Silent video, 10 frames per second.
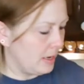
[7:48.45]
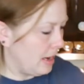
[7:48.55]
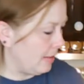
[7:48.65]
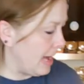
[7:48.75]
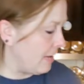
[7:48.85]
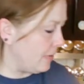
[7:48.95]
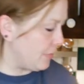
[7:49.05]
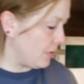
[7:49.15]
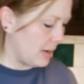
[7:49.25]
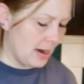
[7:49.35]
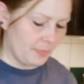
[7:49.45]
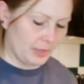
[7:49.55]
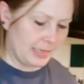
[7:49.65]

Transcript: I'll have it for a couple of